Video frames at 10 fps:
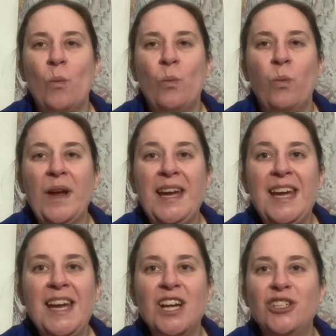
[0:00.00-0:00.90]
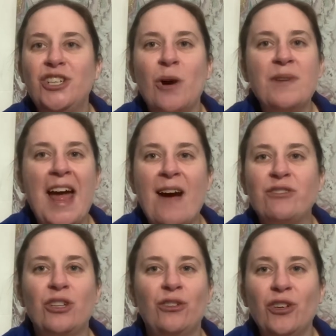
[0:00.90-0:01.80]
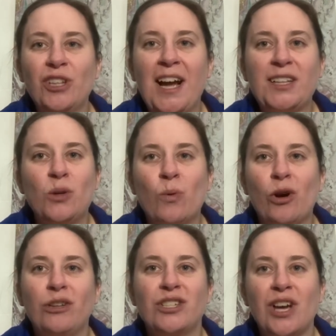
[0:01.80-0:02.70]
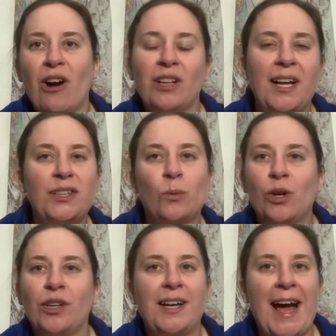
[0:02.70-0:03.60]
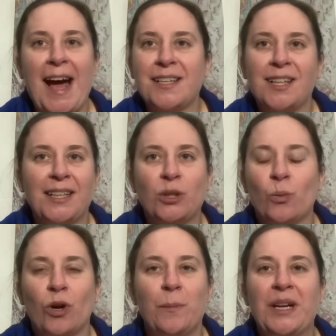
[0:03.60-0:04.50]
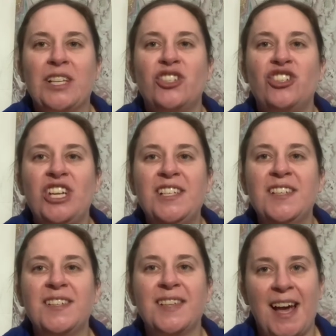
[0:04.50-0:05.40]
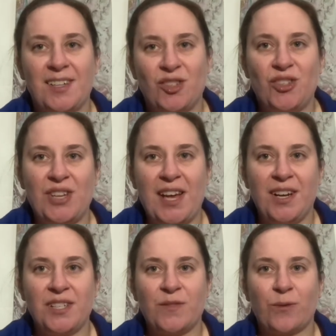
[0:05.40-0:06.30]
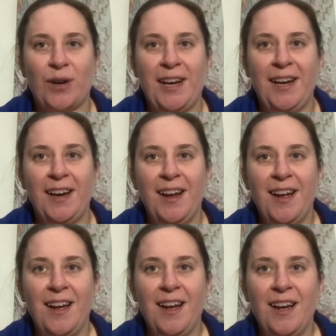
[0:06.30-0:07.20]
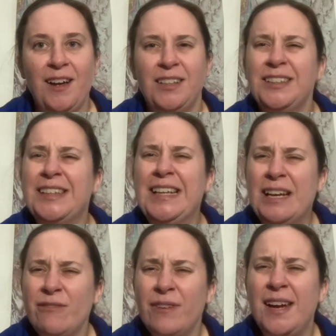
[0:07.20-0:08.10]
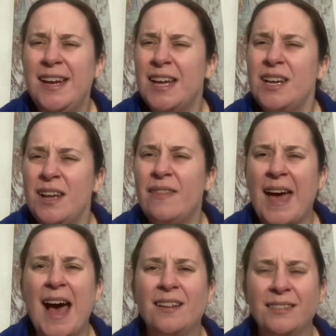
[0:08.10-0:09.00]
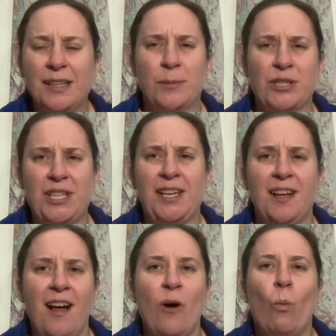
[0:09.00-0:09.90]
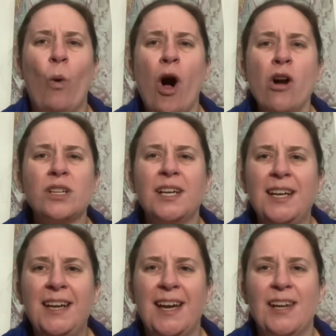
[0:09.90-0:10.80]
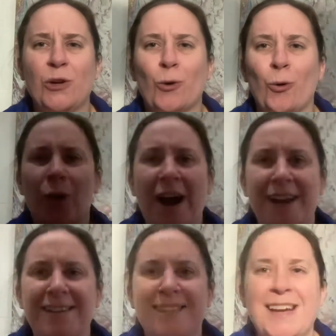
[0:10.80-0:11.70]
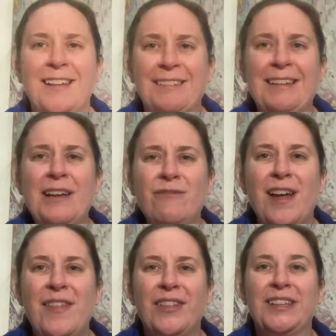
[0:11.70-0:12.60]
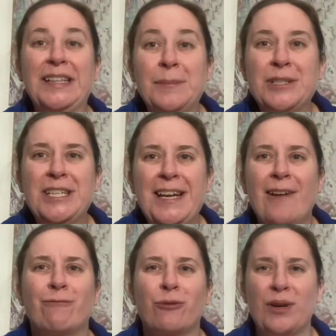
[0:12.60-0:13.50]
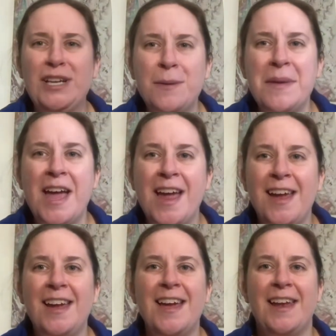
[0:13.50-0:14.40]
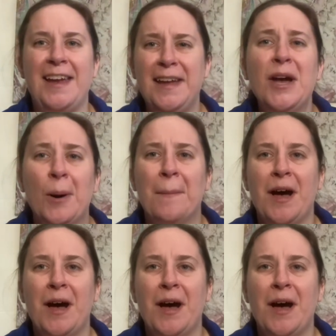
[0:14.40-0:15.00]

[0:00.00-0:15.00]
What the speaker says: We don't have to look like the world and talk like the world and act like the world because Jesus has set us free. Live in that liberty. Walk in Christ and live in the liberty and freedom in him,